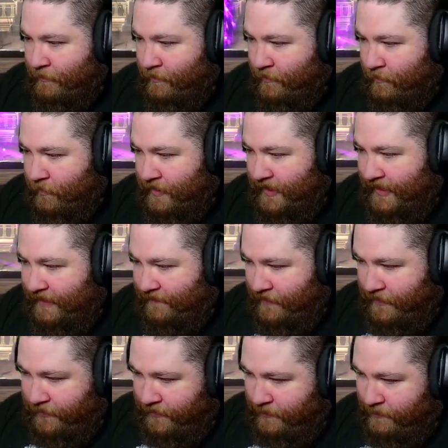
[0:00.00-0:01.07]
what I have to
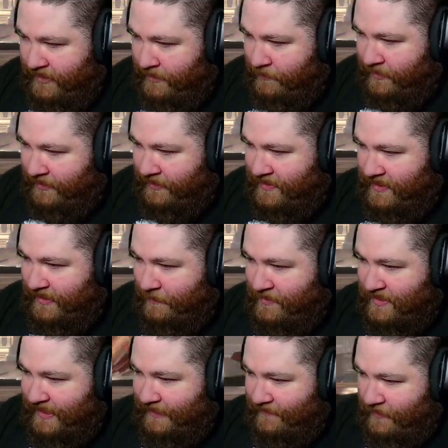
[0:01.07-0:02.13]
do to manipulate this game is
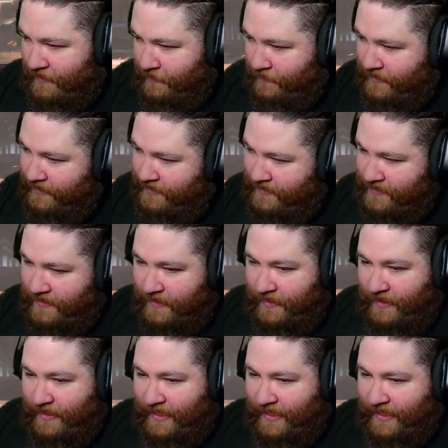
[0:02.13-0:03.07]
I have to do this.